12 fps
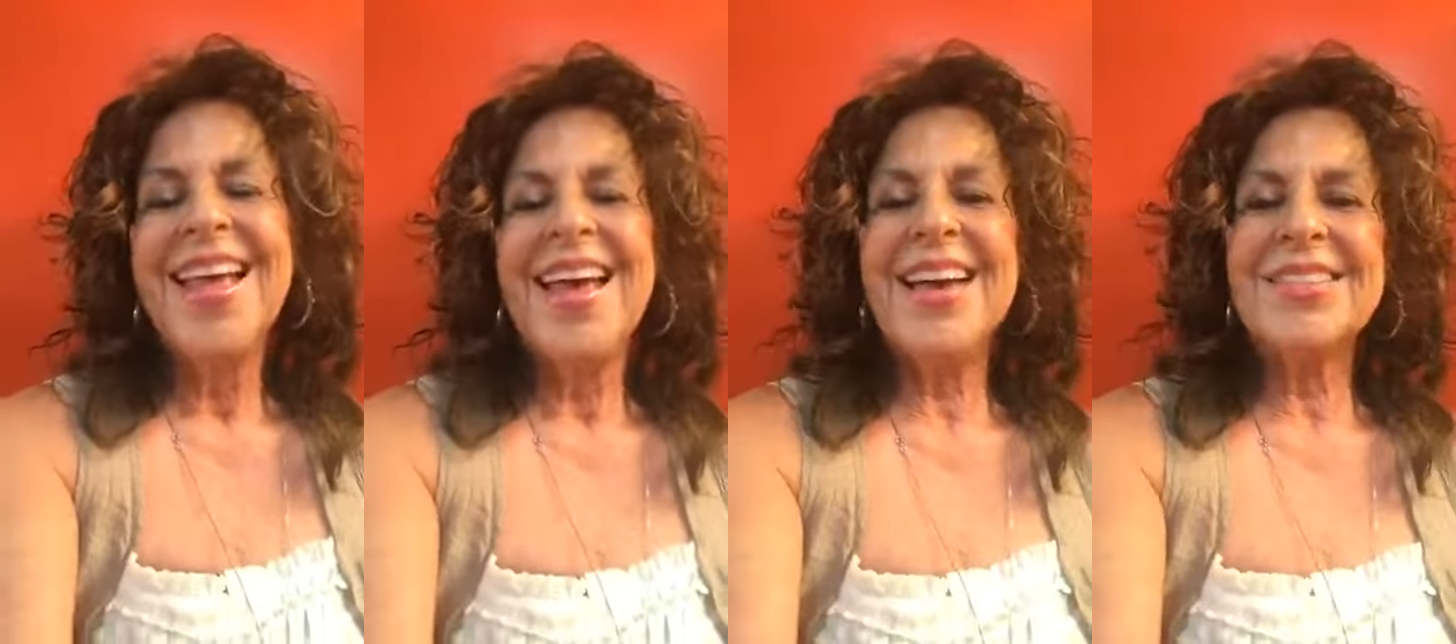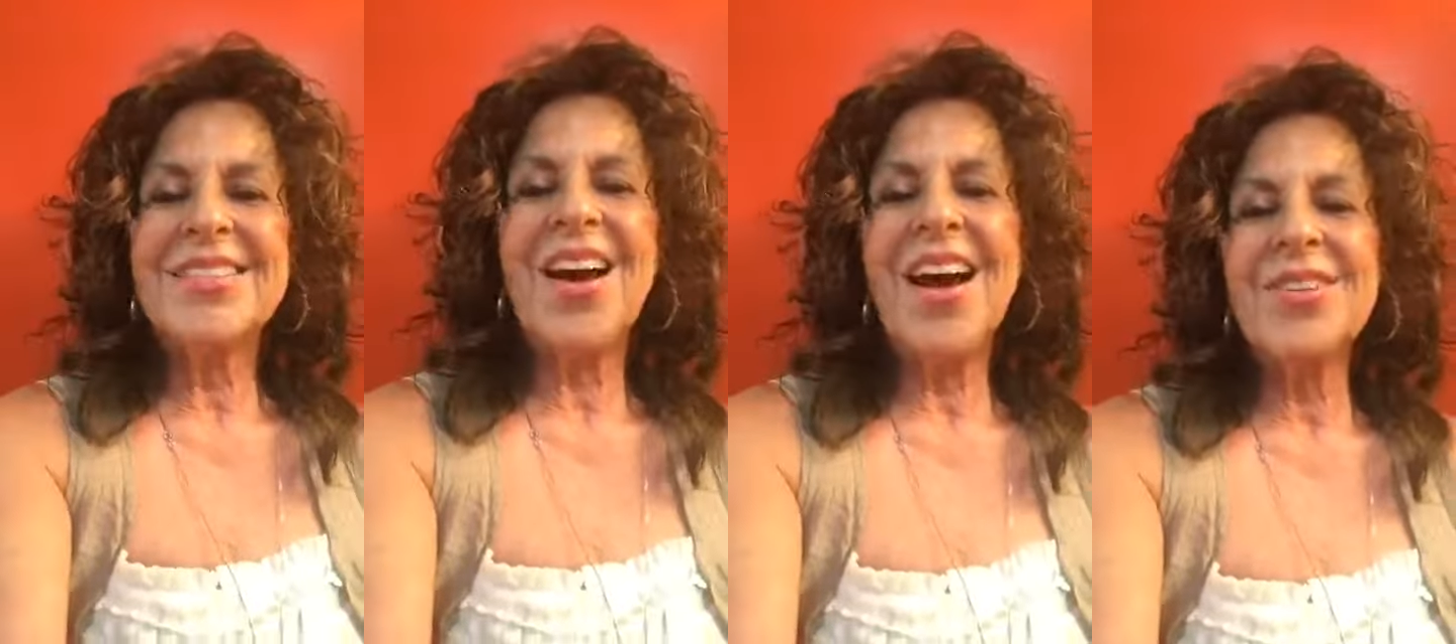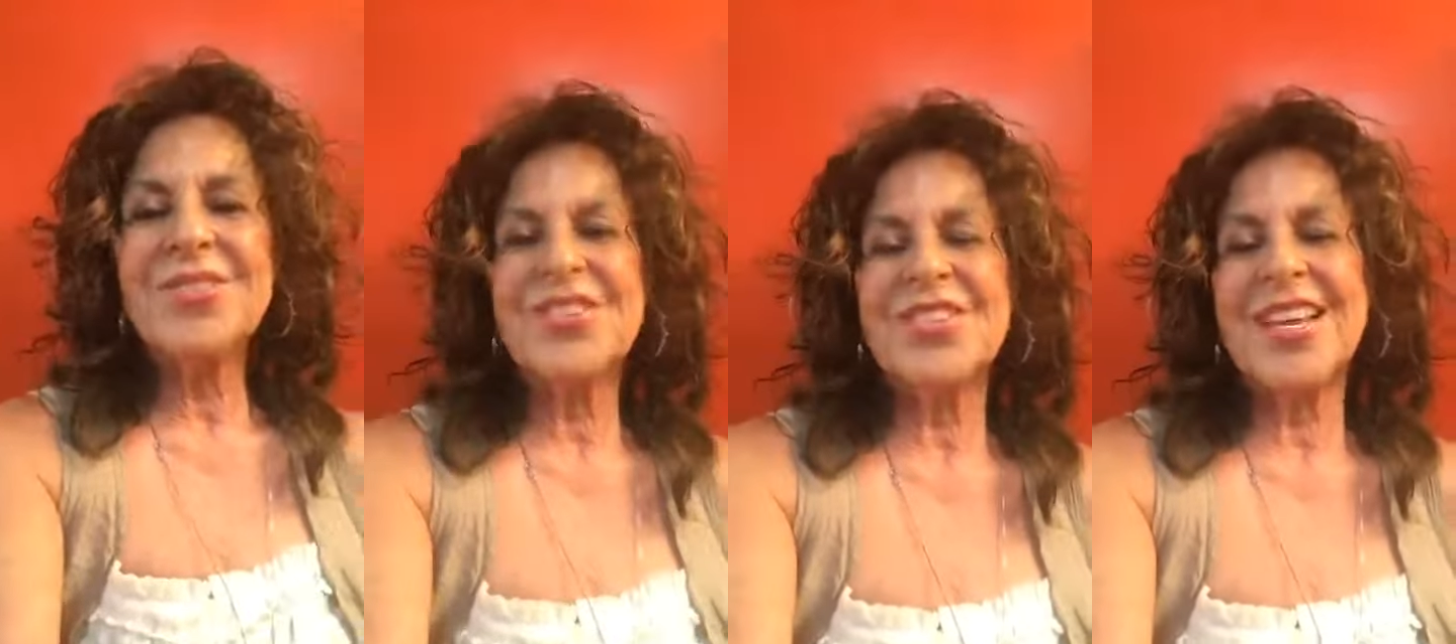as
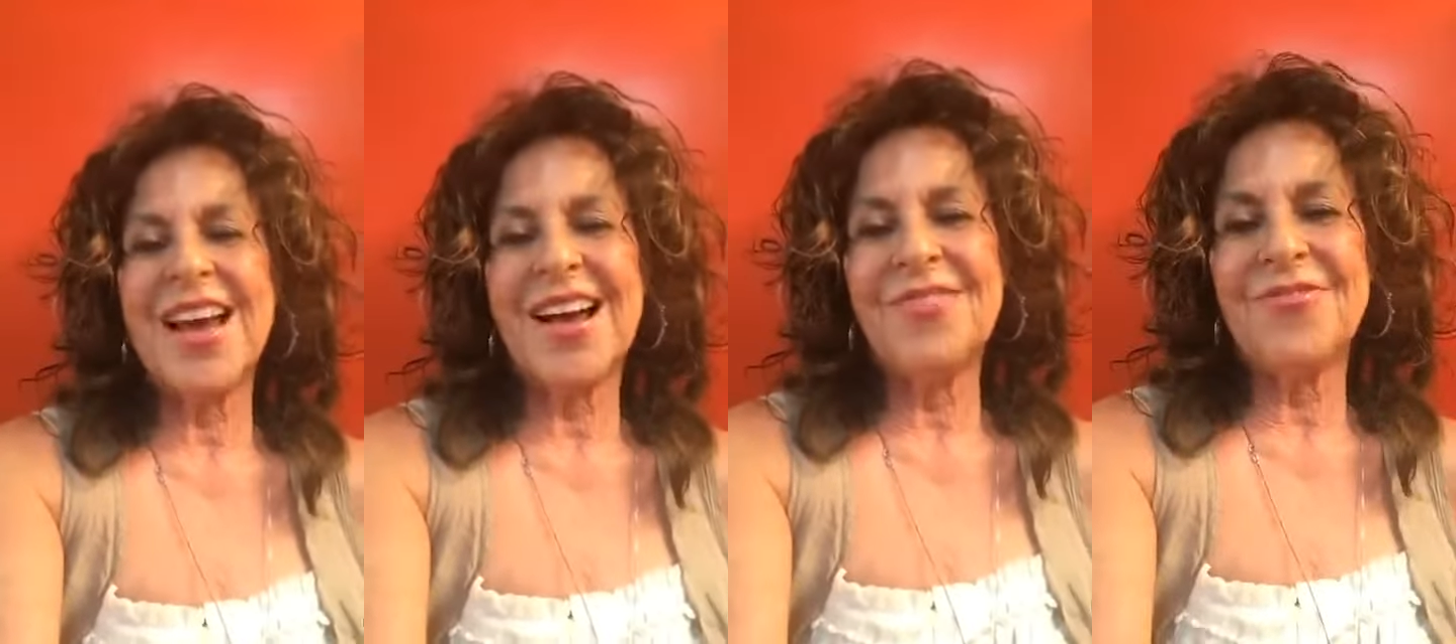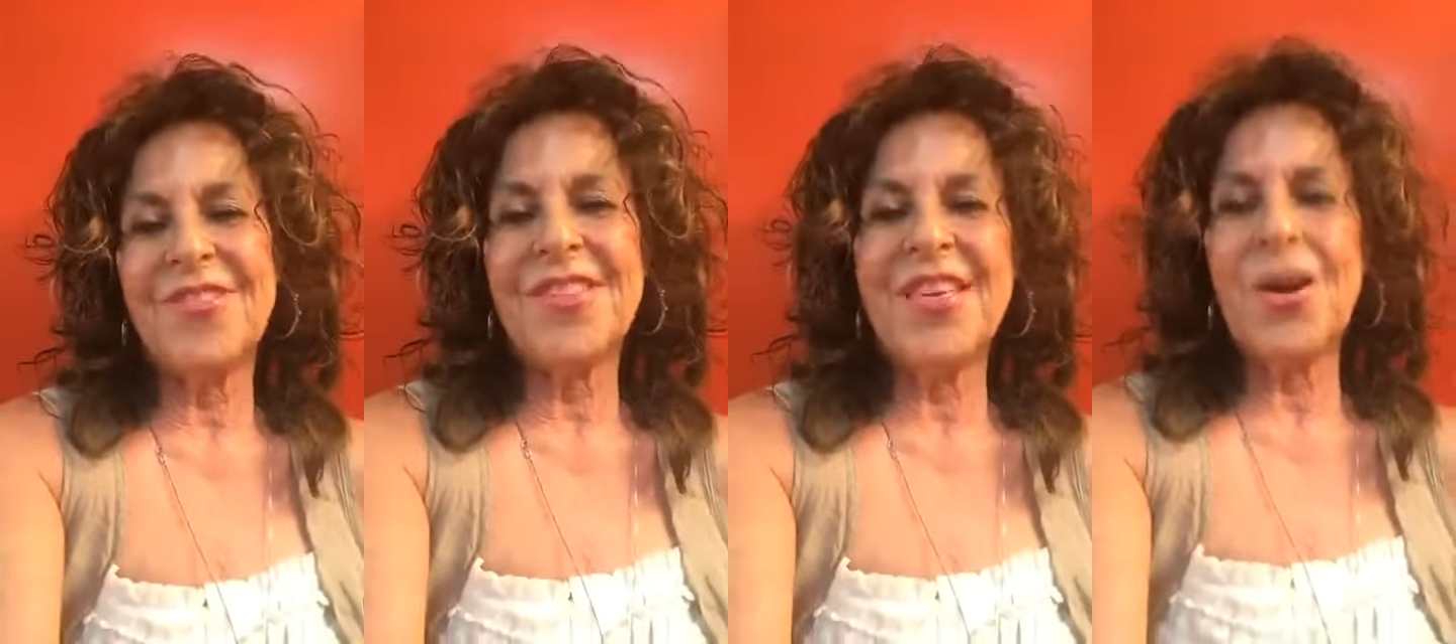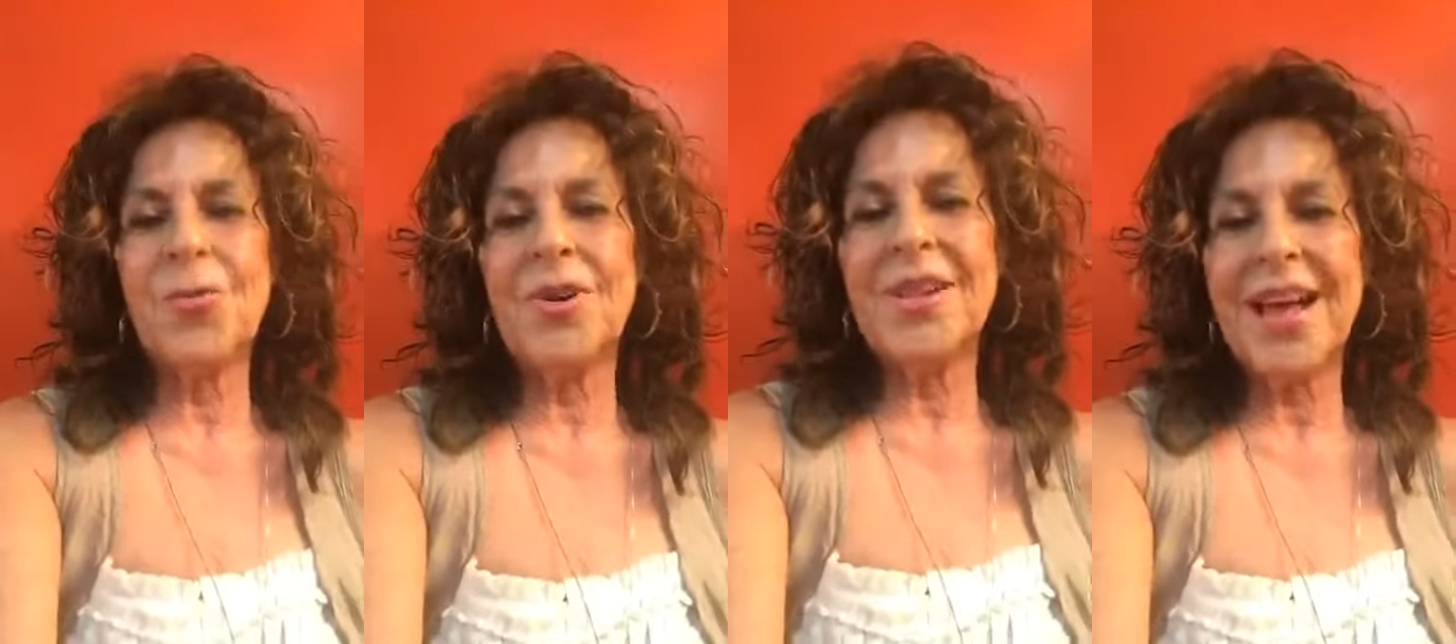hire staff
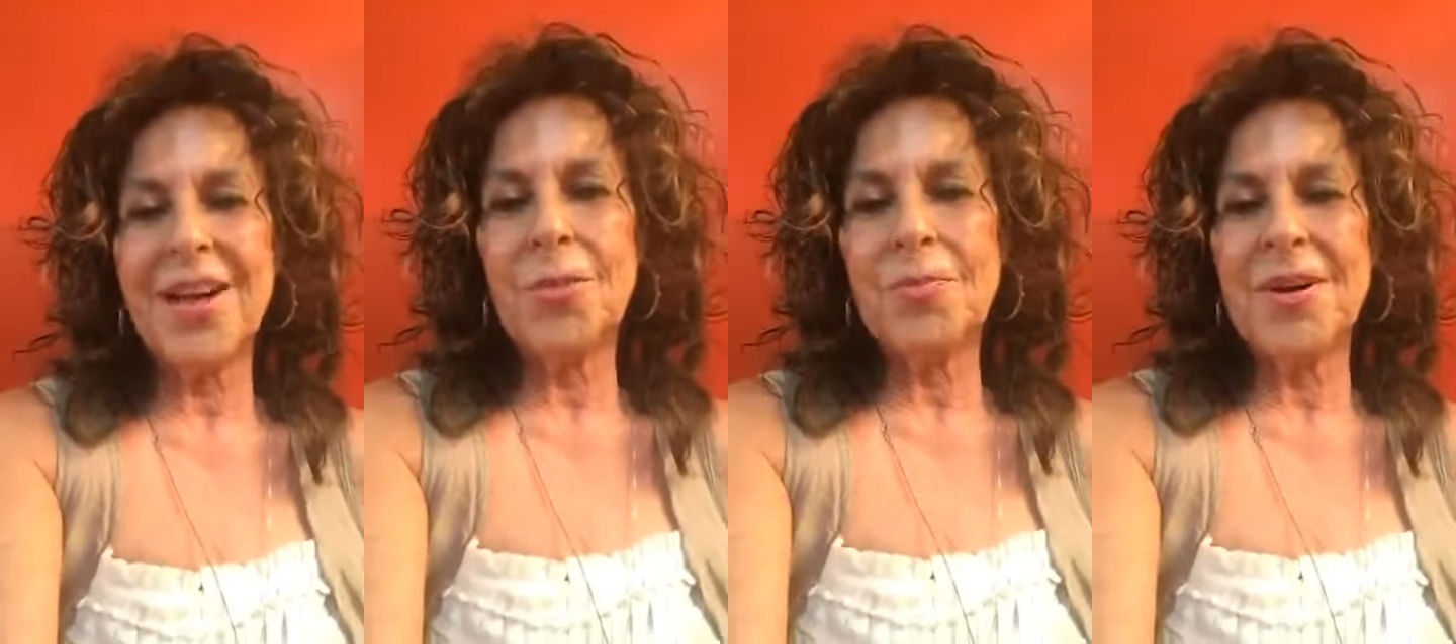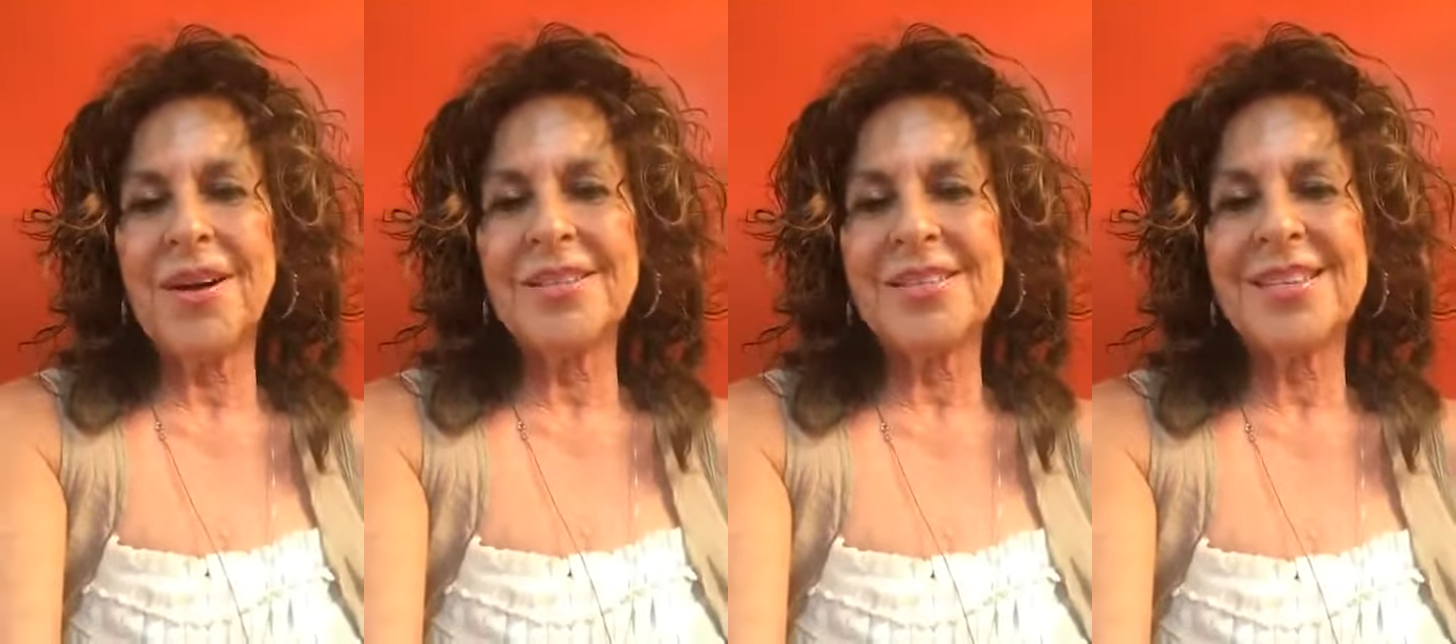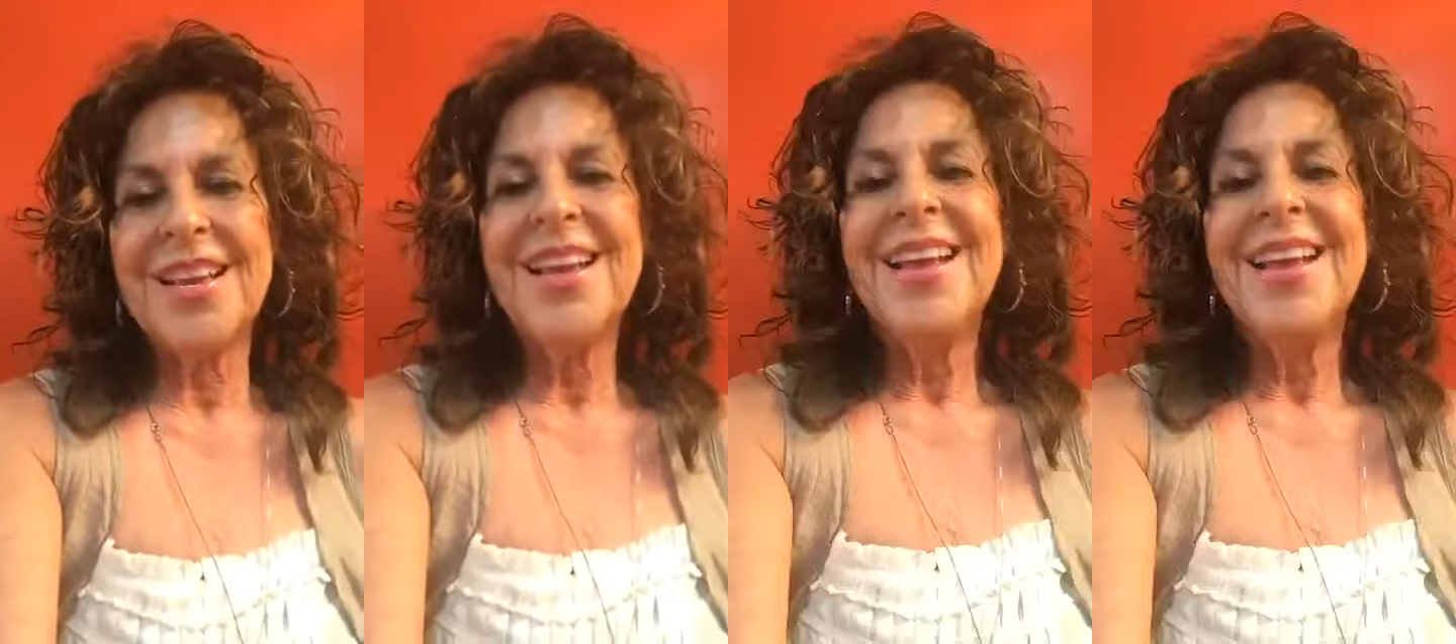that will help us